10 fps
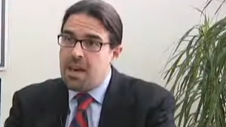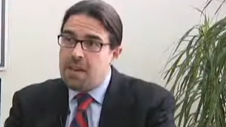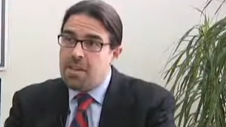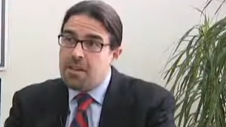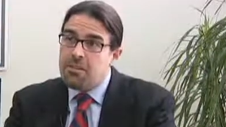
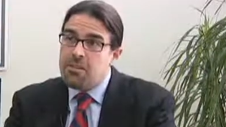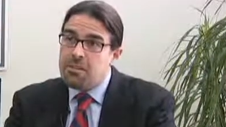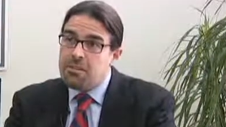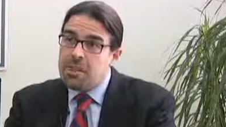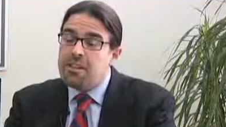And then in
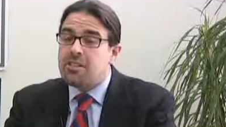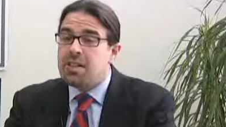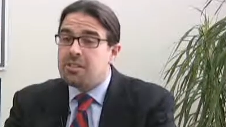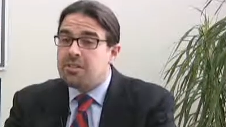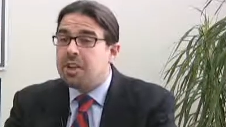terms of
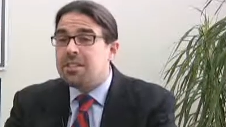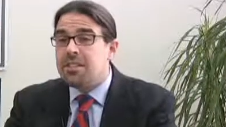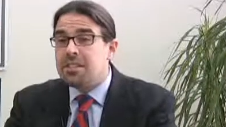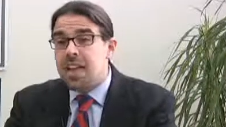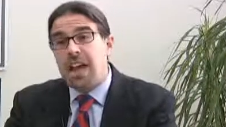
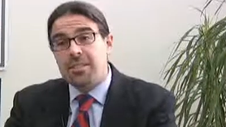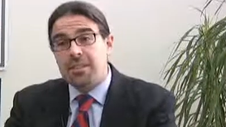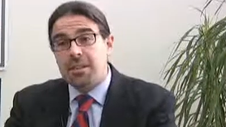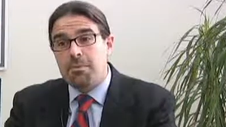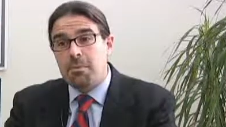intervention,
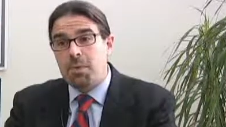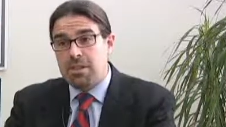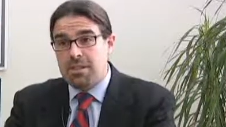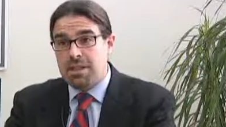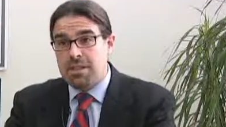yes, it
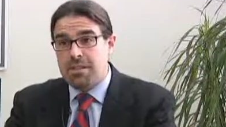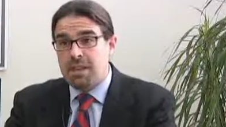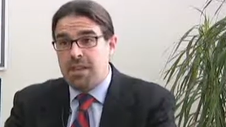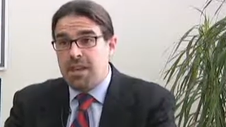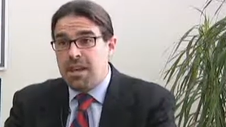points
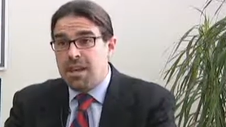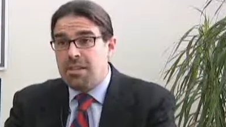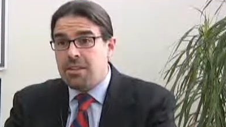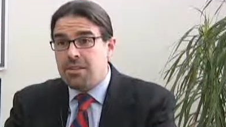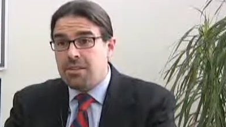us
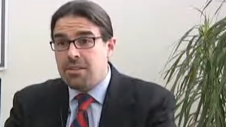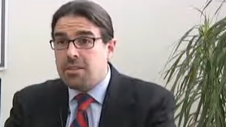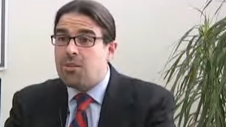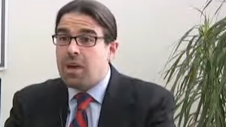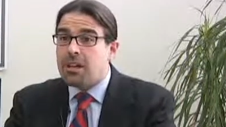in
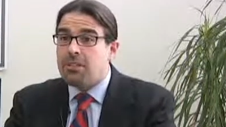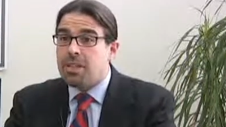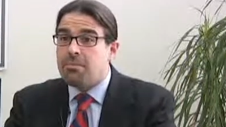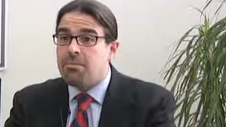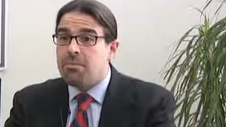the
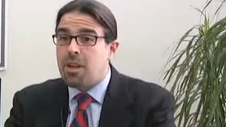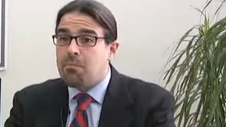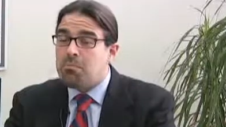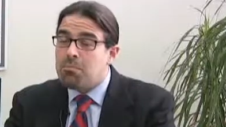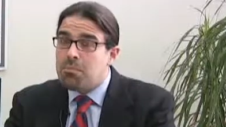direction that